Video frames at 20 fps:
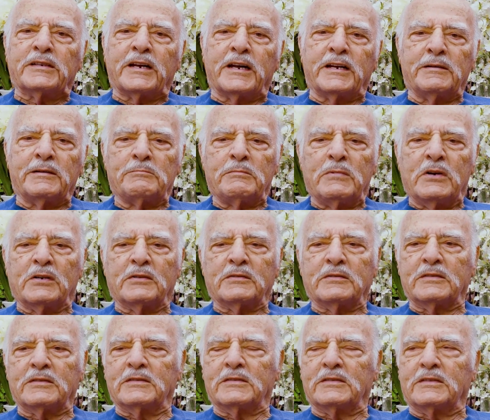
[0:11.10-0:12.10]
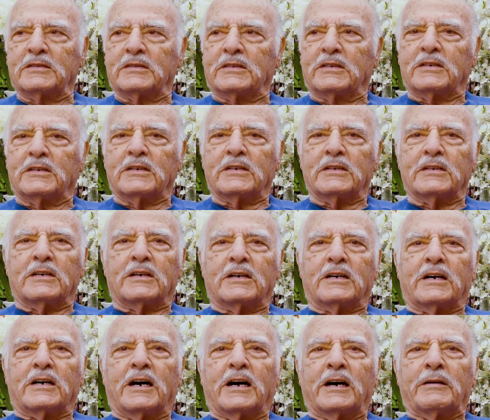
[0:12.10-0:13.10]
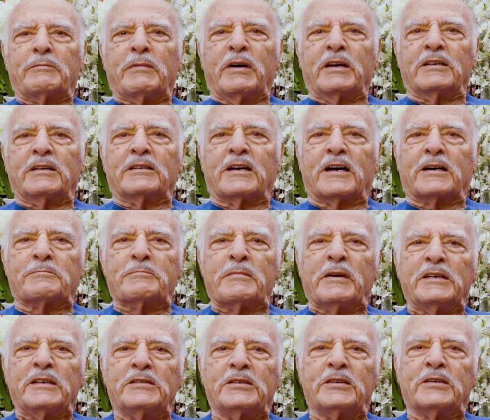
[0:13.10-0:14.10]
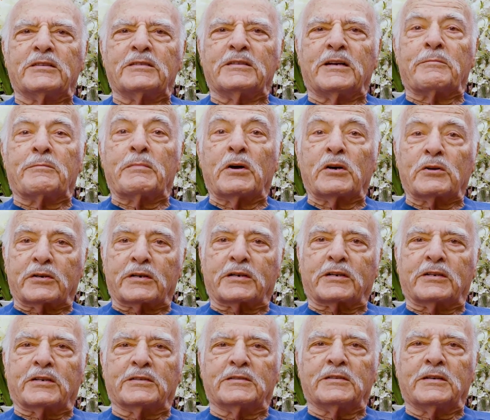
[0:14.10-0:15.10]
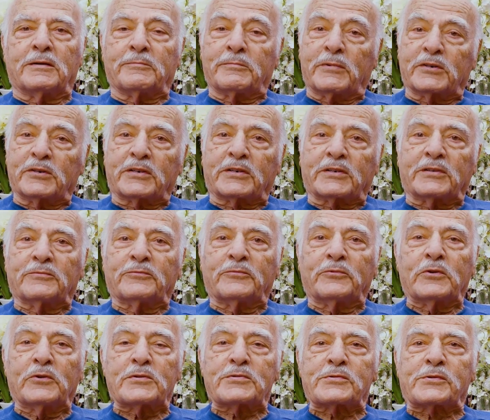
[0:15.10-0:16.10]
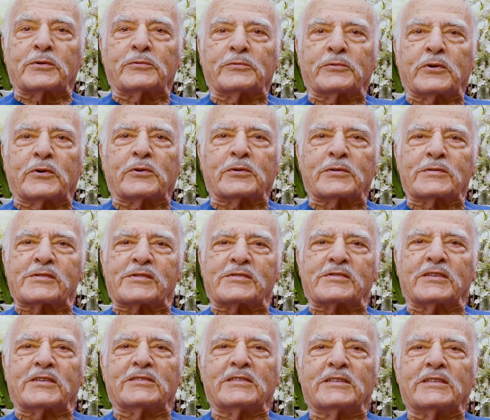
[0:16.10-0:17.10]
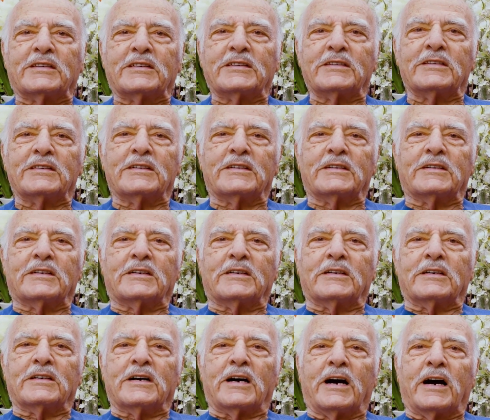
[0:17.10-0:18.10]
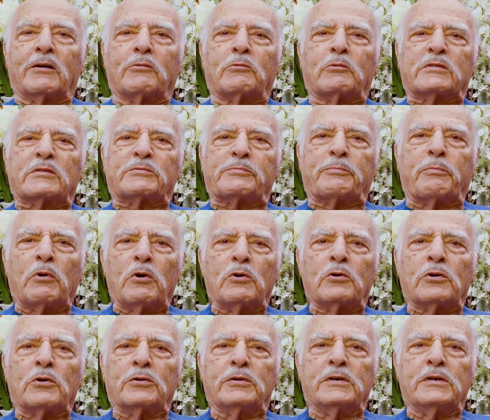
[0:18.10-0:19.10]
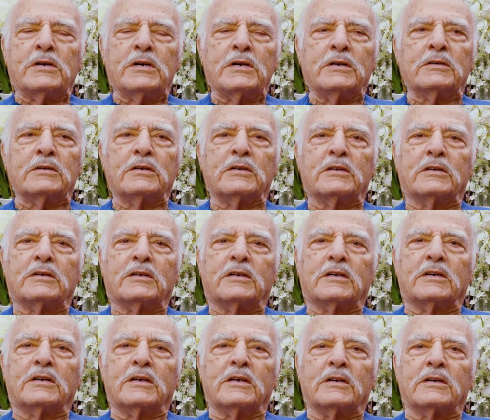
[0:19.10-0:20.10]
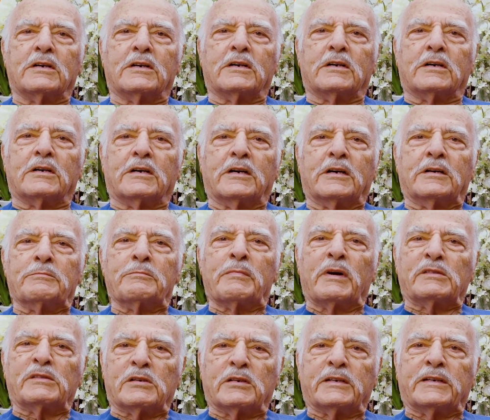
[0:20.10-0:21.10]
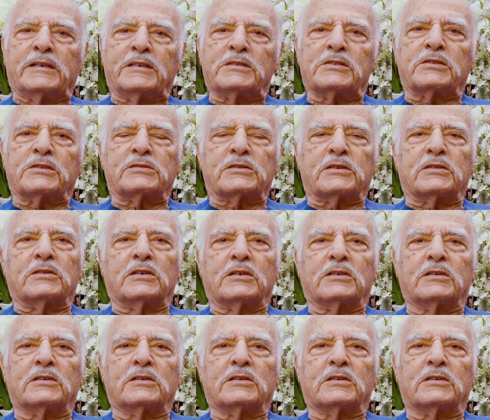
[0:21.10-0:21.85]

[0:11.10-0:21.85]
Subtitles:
name. I'm an Armenian American, American first, of course. I was born in Middle East,